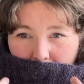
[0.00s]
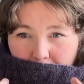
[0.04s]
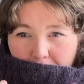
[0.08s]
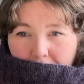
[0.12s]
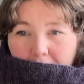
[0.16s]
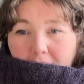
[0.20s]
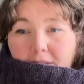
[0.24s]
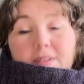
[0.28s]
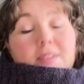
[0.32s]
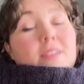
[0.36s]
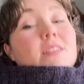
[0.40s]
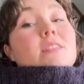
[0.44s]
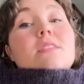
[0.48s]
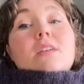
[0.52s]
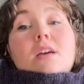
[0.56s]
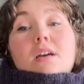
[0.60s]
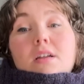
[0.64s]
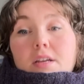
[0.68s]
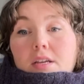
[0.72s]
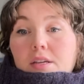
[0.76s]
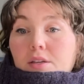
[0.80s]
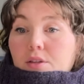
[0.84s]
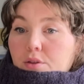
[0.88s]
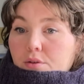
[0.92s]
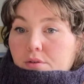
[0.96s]
wind is
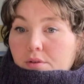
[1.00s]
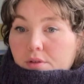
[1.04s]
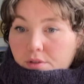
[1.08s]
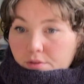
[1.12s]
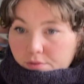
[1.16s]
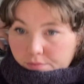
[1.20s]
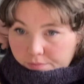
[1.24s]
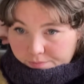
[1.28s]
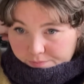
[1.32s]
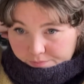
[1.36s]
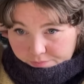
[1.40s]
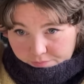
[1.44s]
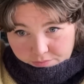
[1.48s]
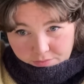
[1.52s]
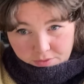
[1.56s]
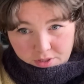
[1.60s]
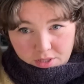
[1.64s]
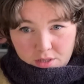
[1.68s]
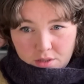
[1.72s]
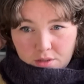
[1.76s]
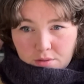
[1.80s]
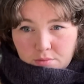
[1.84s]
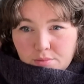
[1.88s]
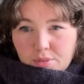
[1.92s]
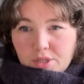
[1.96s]
cutting through.
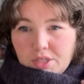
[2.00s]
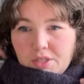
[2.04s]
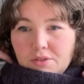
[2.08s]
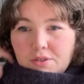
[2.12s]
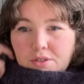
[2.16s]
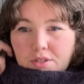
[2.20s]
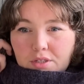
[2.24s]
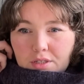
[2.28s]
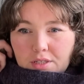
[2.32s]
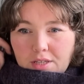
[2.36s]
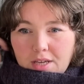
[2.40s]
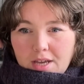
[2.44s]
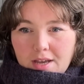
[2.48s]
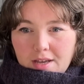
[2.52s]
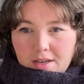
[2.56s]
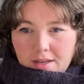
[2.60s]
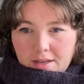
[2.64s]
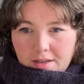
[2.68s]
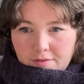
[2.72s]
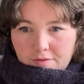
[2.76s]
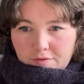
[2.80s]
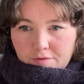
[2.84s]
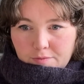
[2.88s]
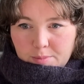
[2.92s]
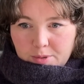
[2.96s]
But usually
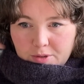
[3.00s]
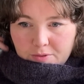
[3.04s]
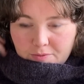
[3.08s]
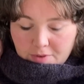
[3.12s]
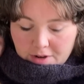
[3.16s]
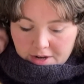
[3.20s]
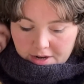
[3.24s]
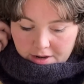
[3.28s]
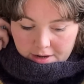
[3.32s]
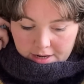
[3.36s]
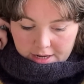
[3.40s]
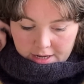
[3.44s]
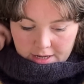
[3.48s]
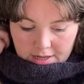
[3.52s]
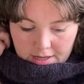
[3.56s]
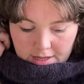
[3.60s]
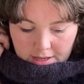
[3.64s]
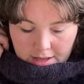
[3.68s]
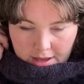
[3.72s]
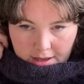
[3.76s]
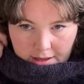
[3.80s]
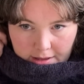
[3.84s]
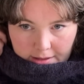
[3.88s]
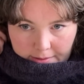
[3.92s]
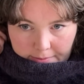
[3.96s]
I've been
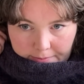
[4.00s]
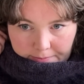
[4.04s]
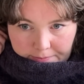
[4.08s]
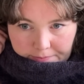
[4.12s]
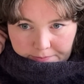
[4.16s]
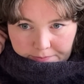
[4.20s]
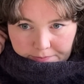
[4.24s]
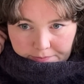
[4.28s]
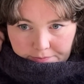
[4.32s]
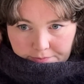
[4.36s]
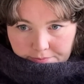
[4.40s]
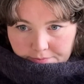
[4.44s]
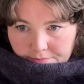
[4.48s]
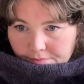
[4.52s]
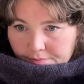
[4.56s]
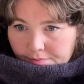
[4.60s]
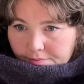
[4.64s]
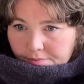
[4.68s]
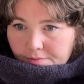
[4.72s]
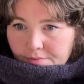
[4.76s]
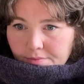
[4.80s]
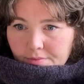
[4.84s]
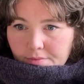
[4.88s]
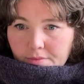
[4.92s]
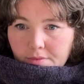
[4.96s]
wearing
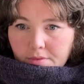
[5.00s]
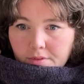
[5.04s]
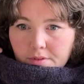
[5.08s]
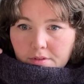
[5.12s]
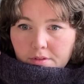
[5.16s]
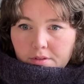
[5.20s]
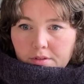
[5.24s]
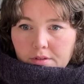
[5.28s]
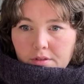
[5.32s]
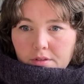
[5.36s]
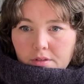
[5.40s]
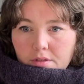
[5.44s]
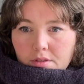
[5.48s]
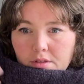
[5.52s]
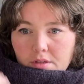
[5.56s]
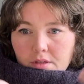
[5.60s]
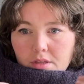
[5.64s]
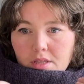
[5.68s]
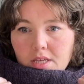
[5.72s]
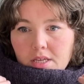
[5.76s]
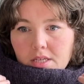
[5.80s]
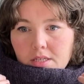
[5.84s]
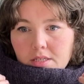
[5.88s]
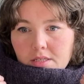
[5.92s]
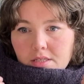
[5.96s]

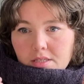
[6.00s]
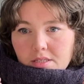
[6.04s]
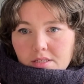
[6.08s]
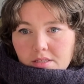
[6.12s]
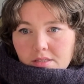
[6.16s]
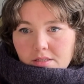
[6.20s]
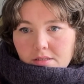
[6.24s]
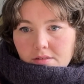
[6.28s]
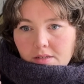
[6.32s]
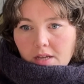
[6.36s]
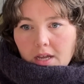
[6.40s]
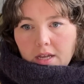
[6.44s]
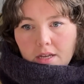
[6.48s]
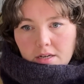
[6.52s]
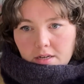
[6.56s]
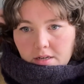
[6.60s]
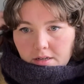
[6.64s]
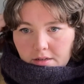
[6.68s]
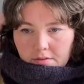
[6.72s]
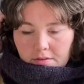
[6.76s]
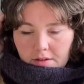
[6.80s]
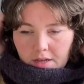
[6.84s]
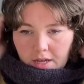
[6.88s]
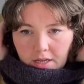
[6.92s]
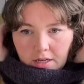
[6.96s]
this and
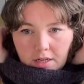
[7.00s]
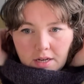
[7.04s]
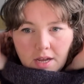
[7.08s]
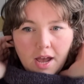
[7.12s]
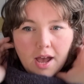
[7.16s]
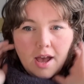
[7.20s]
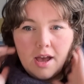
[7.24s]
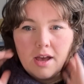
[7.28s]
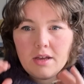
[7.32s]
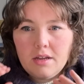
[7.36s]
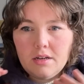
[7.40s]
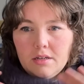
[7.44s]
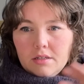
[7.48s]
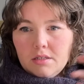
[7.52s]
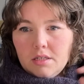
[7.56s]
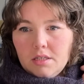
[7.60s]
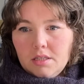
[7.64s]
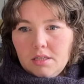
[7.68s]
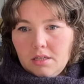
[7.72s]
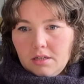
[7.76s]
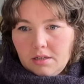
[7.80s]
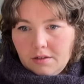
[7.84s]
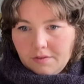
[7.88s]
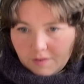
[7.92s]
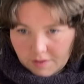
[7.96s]
a hat. And
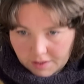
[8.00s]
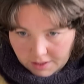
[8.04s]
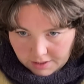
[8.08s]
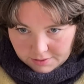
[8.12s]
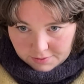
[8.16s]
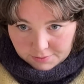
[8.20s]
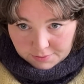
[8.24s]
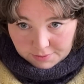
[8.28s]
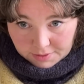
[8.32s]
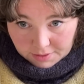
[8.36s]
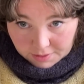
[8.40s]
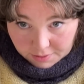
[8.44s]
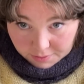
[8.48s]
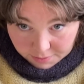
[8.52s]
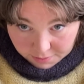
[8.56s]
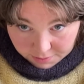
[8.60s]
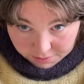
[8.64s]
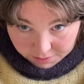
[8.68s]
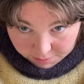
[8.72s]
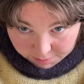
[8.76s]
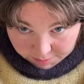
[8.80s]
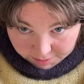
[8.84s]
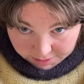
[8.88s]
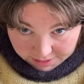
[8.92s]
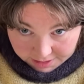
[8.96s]
then if it gets really cold,
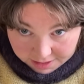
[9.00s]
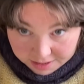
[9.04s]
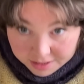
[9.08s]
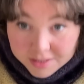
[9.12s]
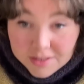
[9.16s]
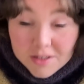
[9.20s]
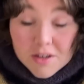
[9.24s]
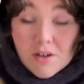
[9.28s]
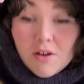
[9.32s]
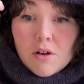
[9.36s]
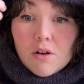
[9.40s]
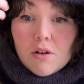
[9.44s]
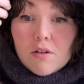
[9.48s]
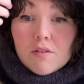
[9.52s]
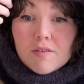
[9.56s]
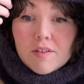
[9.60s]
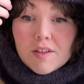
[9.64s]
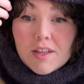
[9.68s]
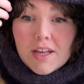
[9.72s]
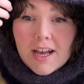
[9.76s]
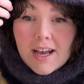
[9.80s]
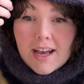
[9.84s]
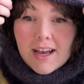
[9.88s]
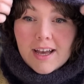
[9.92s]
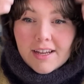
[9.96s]
I'll put this over the
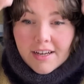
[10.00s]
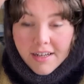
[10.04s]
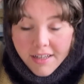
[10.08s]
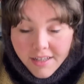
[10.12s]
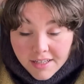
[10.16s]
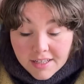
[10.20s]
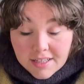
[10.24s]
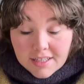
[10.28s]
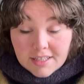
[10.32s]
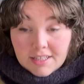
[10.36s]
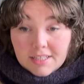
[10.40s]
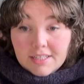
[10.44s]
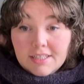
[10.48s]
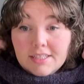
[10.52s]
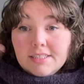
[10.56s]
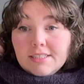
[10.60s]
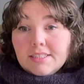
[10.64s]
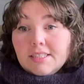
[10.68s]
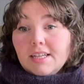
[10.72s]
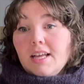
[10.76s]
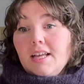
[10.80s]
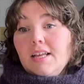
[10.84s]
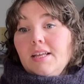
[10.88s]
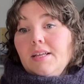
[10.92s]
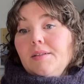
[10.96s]
hat.
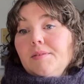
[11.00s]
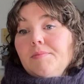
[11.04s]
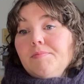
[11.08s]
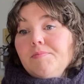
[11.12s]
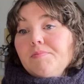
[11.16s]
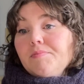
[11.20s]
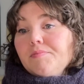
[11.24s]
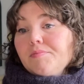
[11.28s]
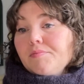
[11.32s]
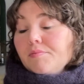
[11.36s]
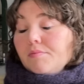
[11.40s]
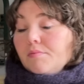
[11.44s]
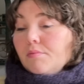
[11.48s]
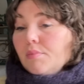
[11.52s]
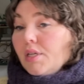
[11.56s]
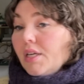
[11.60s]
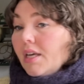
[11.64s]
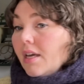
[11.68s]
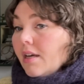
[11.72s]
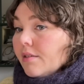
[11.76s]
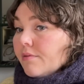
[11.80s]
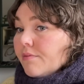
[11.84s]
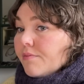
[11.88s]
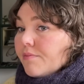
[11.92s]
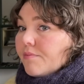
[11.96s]
But
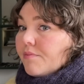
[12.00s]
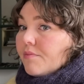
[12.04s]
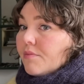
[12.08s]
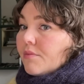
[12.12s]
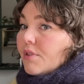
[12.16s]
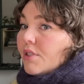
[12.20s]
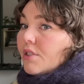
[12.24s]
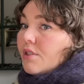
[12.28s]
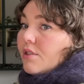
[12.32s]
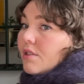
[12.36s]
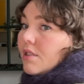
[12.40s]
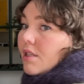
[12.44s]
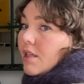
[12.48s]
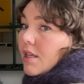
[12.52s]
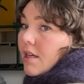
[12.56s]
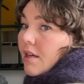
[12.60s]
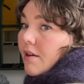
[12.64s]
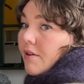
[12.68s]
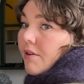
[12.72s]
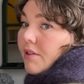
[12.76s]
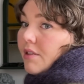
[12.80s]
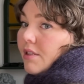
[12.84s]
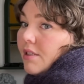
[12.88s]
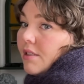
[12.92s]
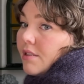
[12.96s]
yeah, I just like how
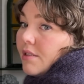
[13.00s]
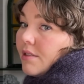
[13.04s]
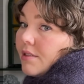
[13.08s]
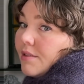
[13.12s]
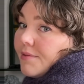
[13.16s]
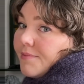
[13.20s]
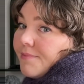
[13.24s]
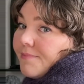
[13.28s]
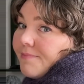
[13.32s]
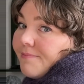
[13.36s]
it looks.